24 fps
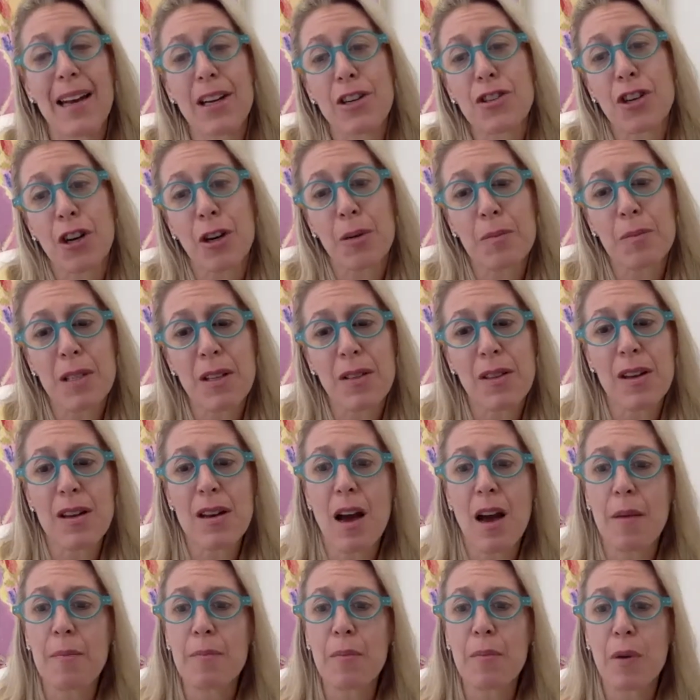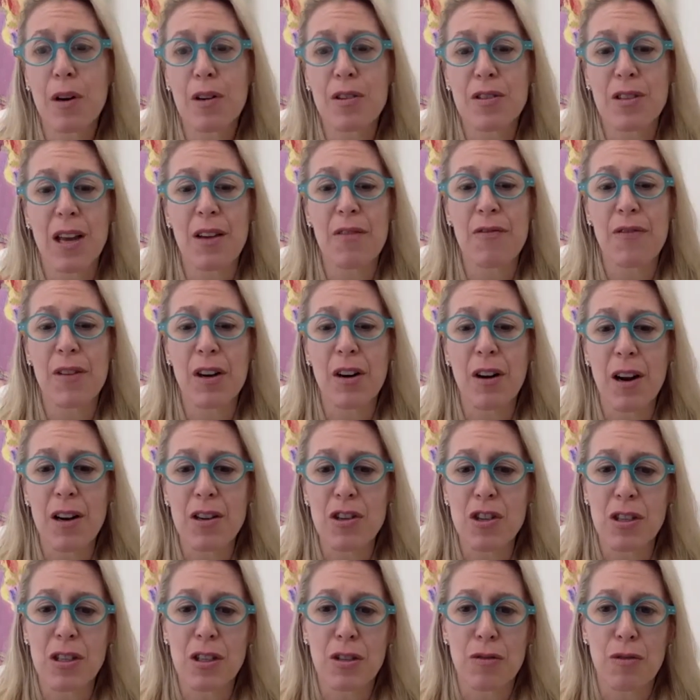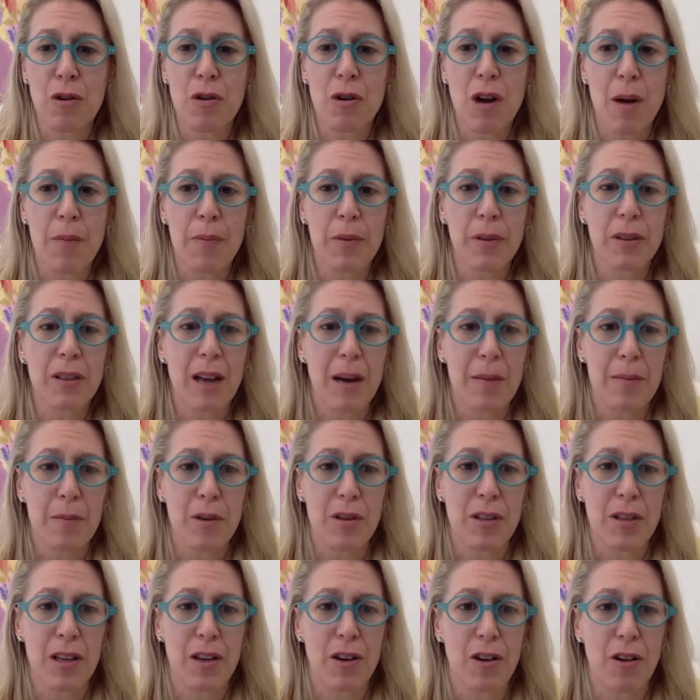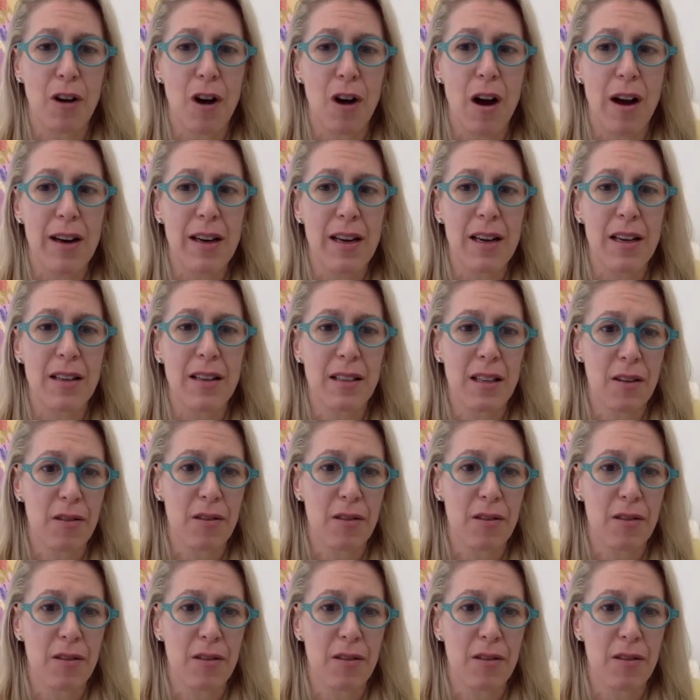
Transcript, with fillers: And in terms of the numbers, I figure I just throw a couple numbers at your audience.